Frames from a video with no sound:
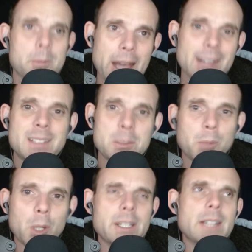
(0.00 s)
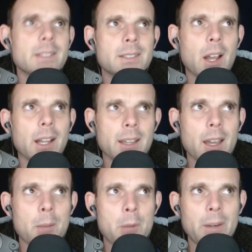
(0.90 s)
Maxime Bernier, let's talk
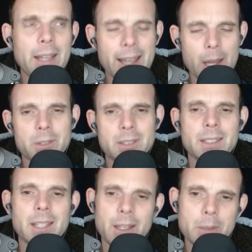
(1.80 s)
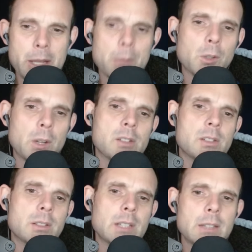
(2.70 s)
about housing and
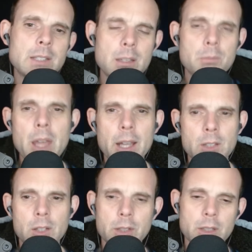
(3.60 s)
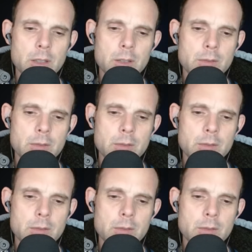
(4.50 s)
immigration and the impact on the